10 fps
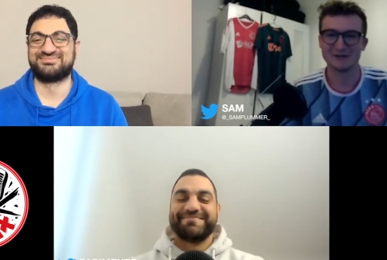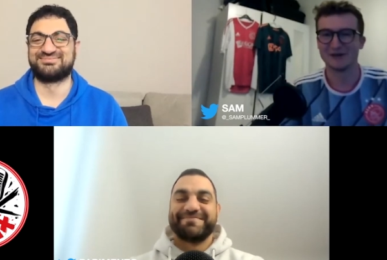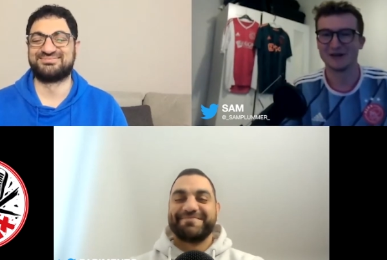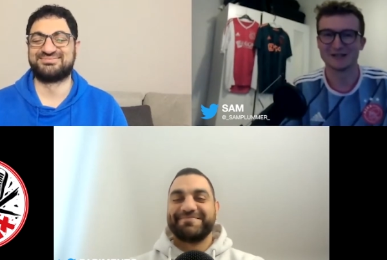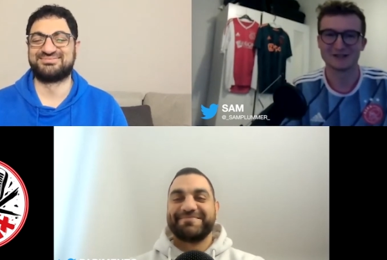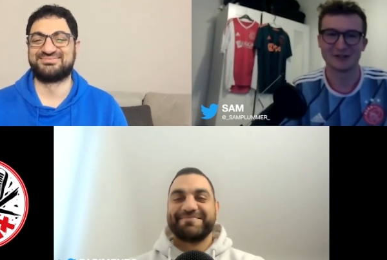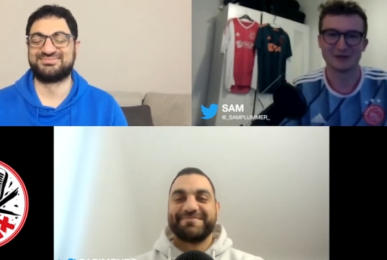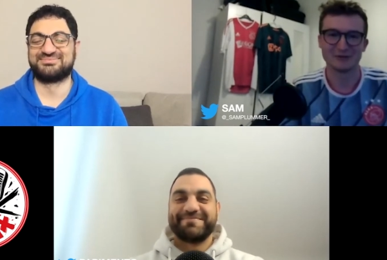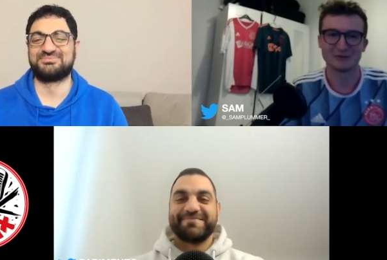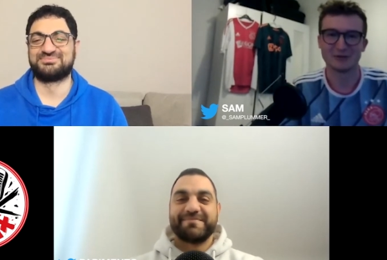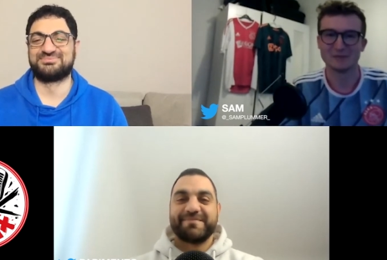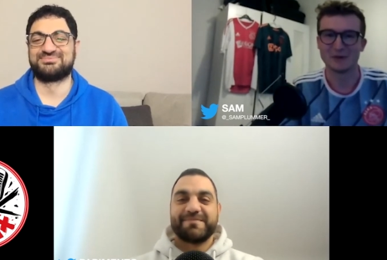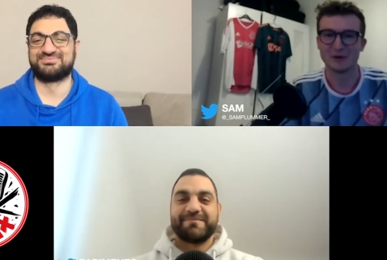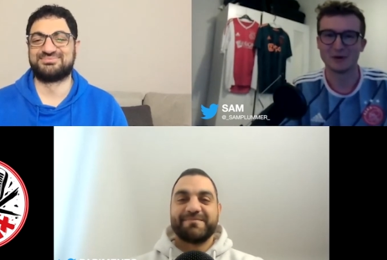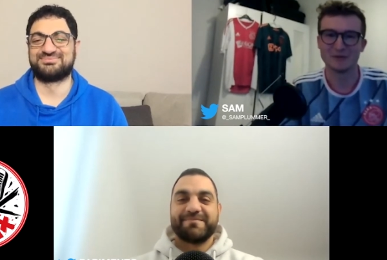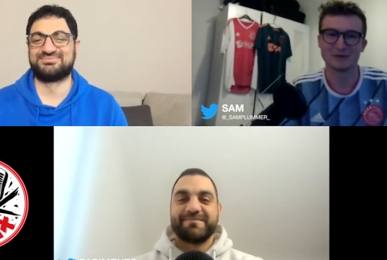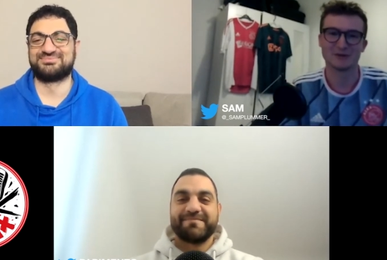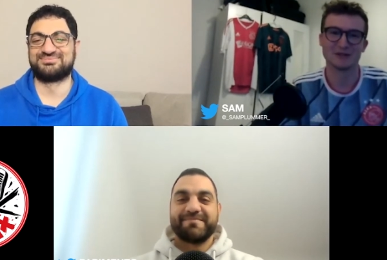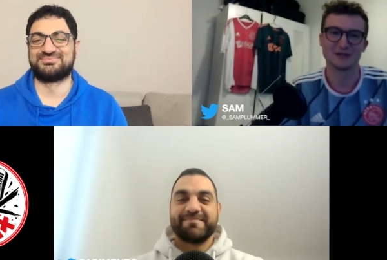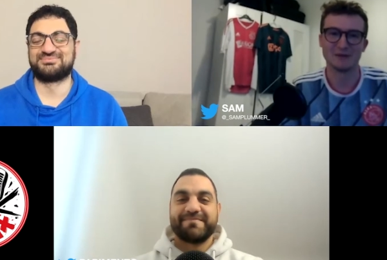Speaker 1: of Ajax stuff has really built up as
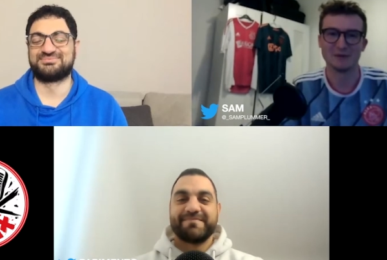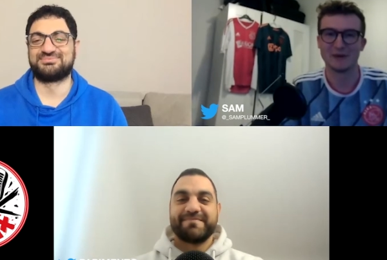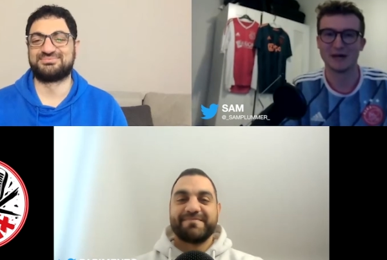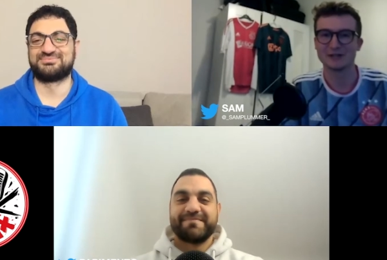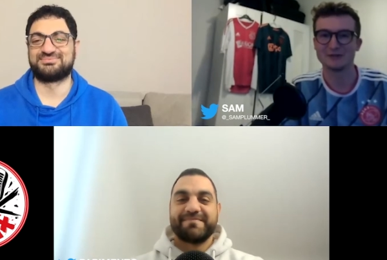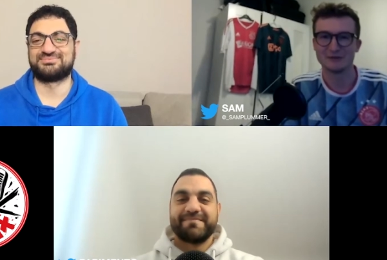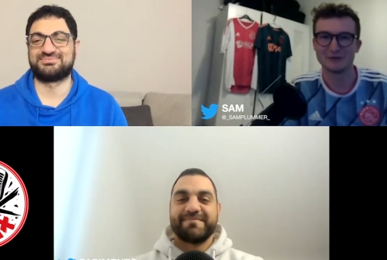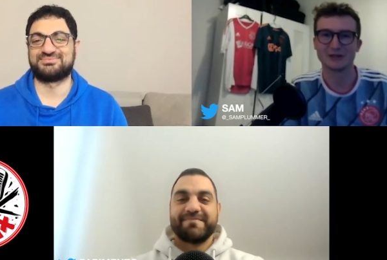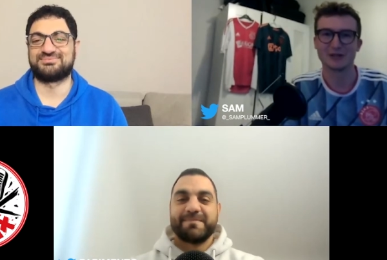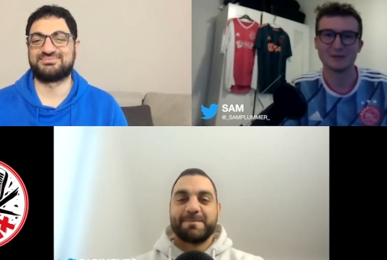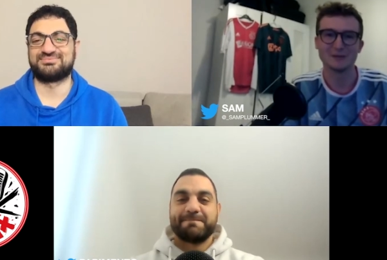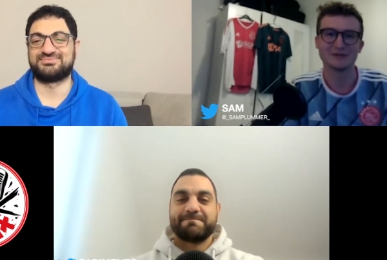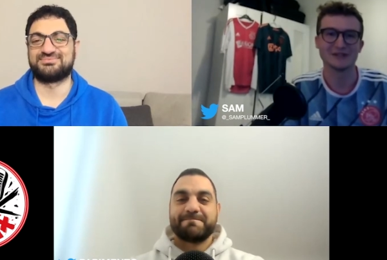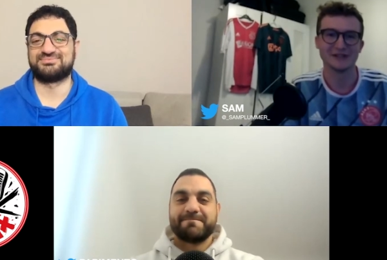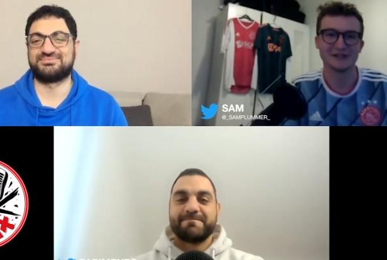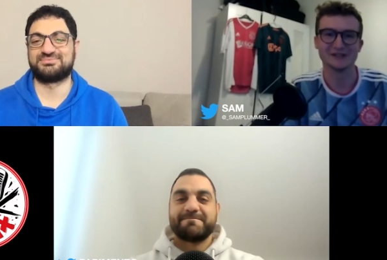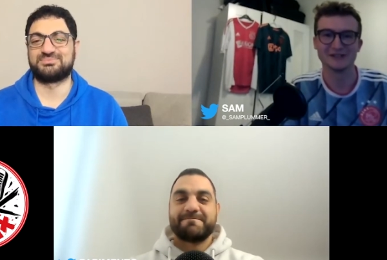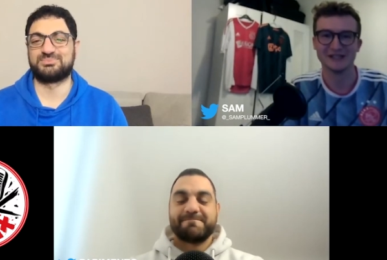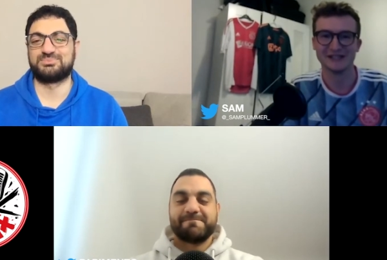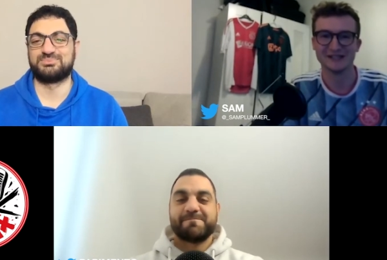well as like my passion for the club. So
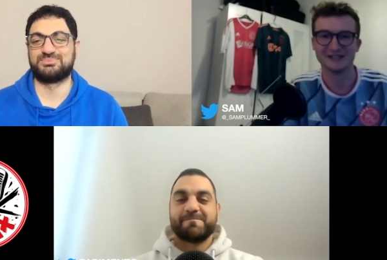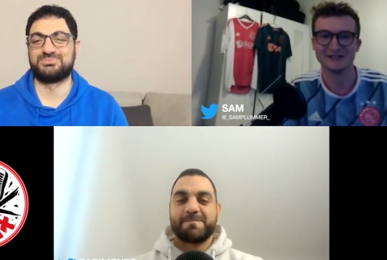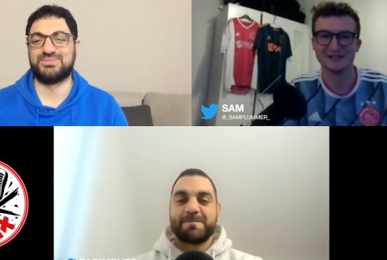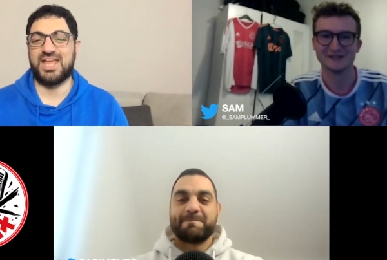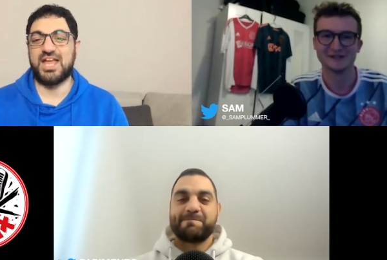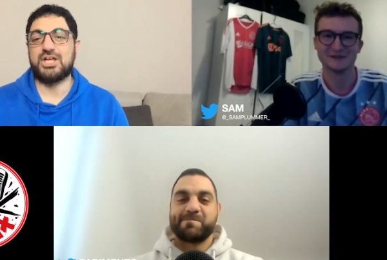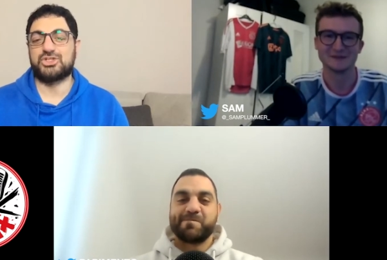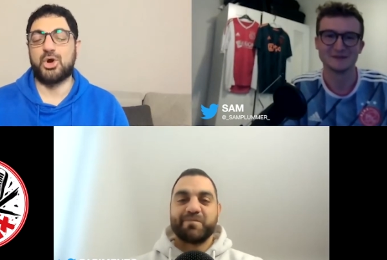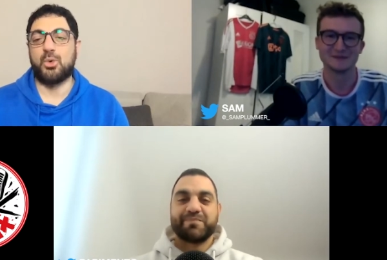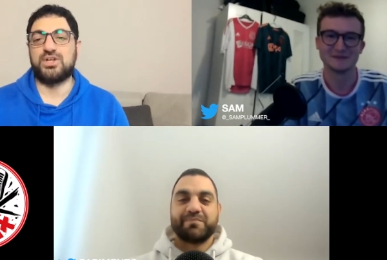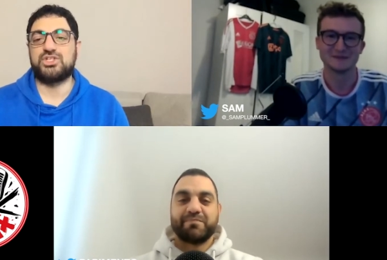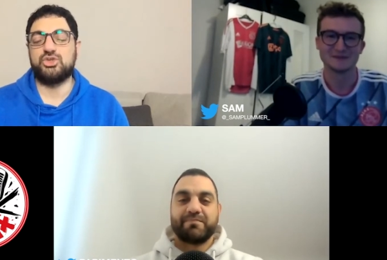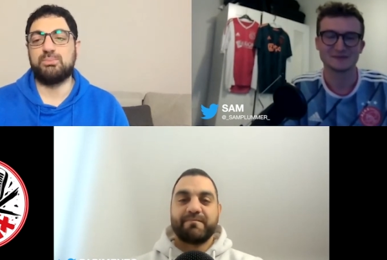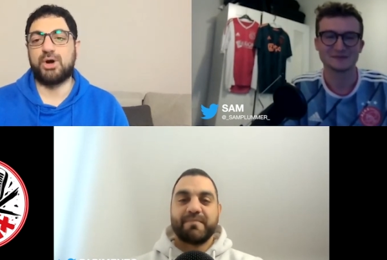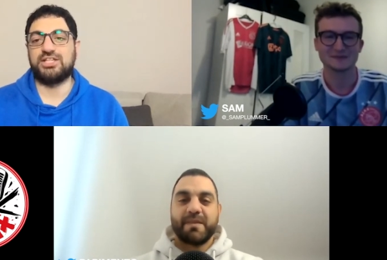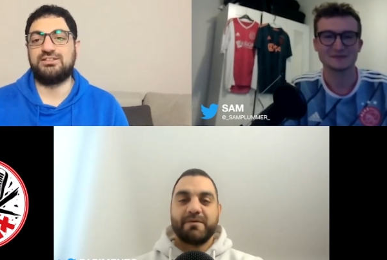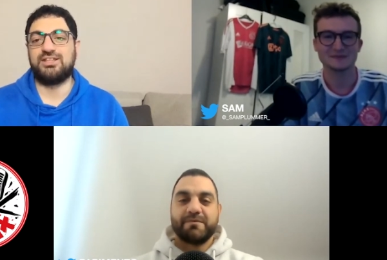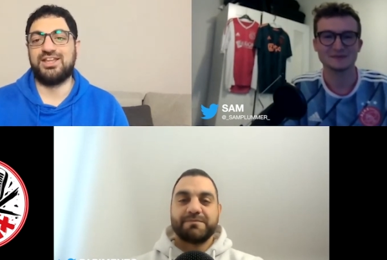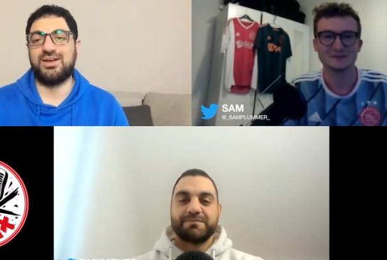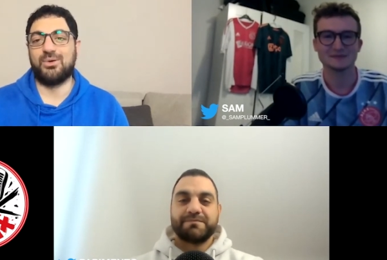yeah.
Speaker 2: So once you bought
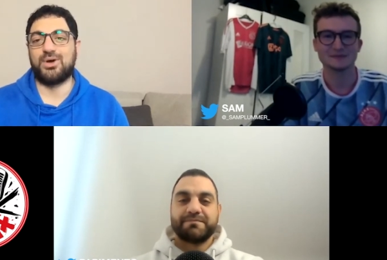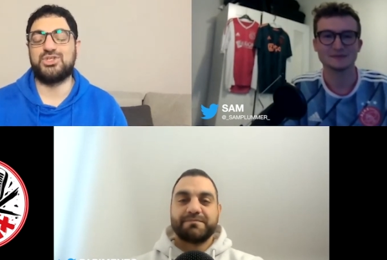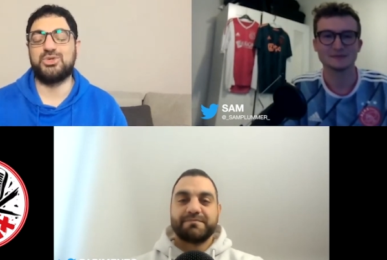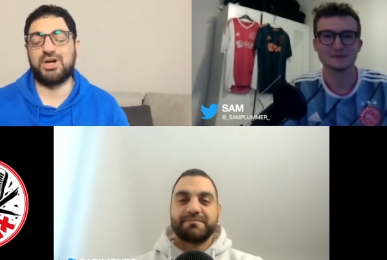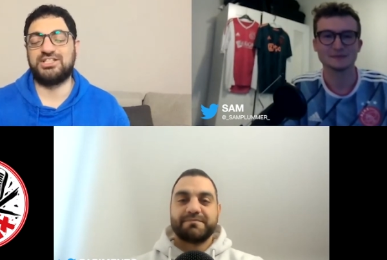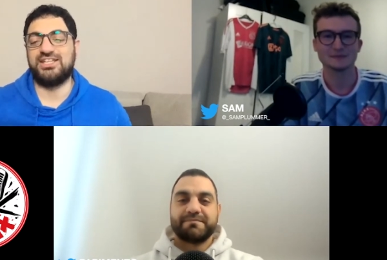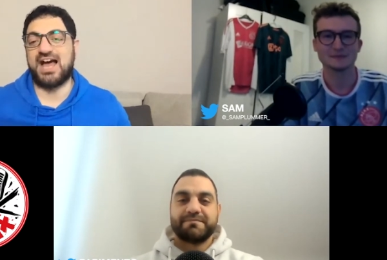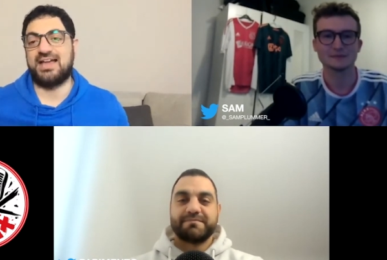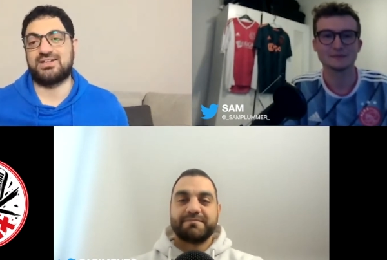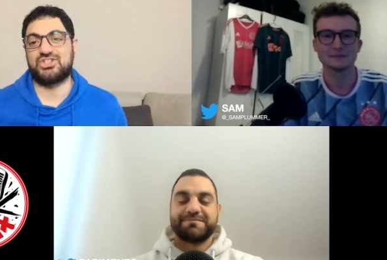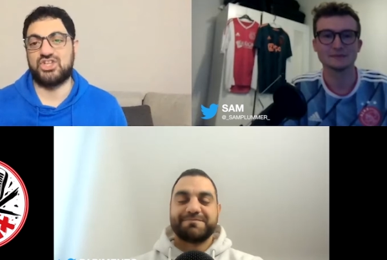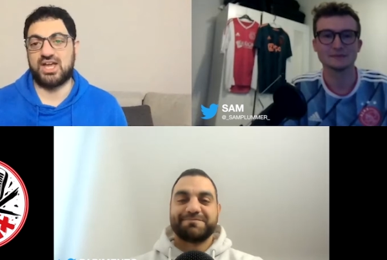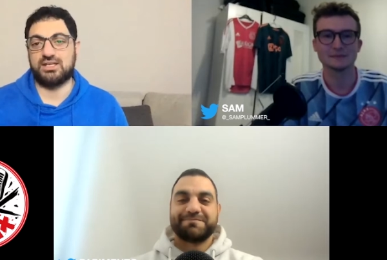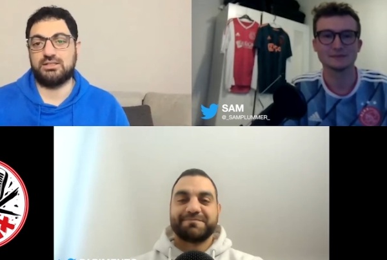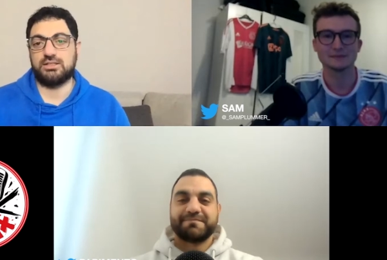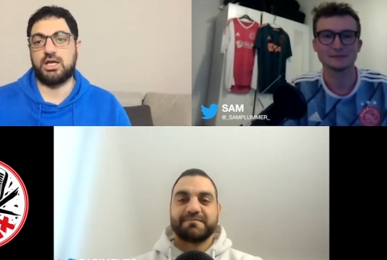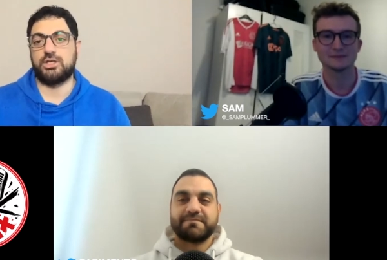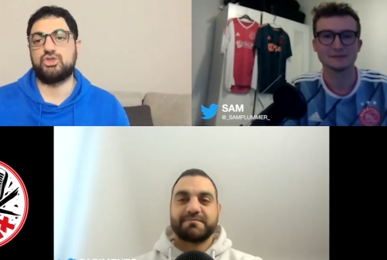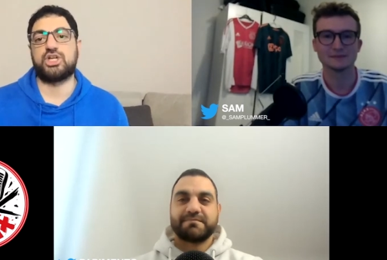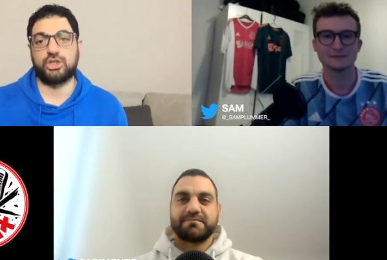once you bought the Ajax jacket, uh,
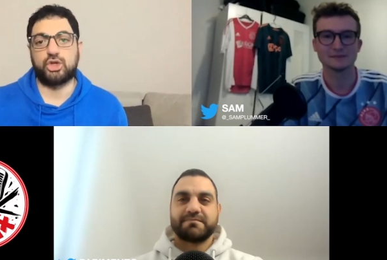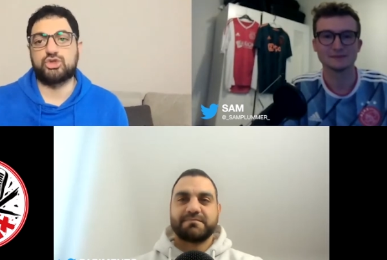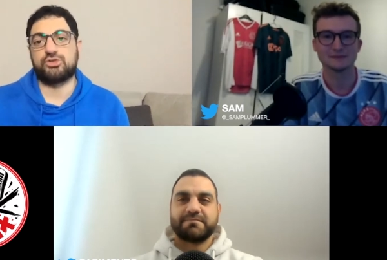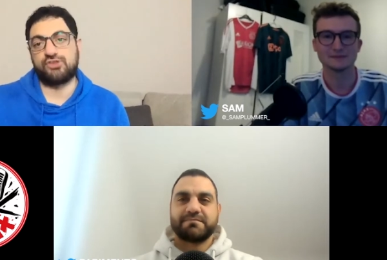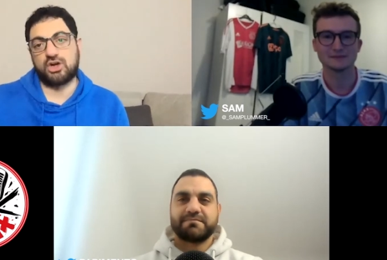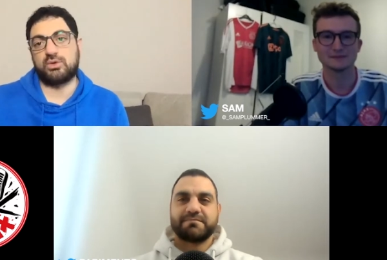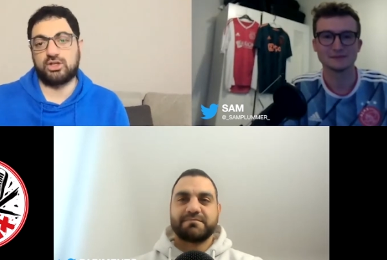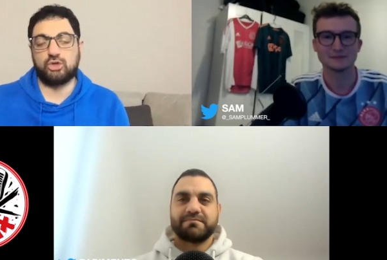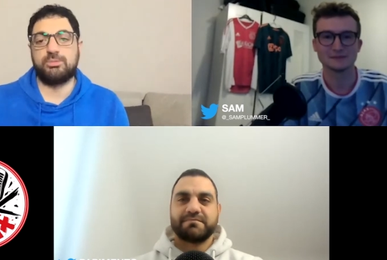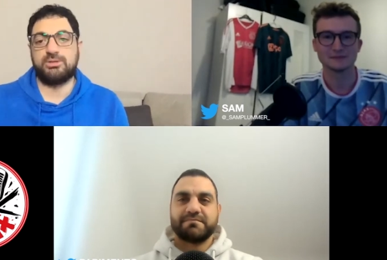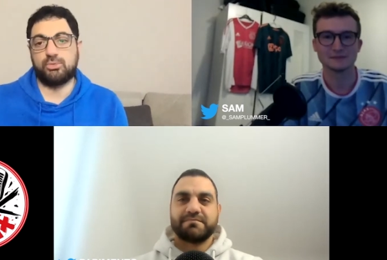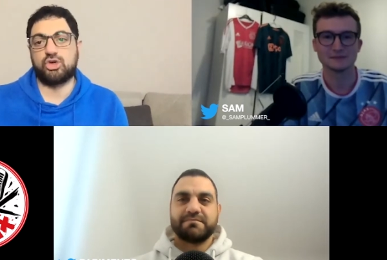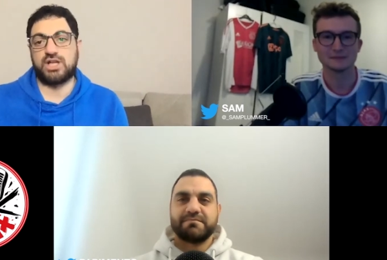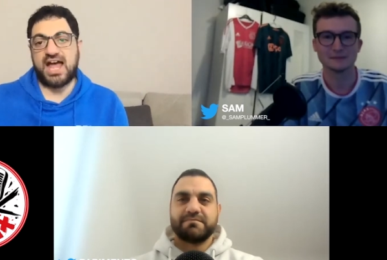you started also following a little bit more the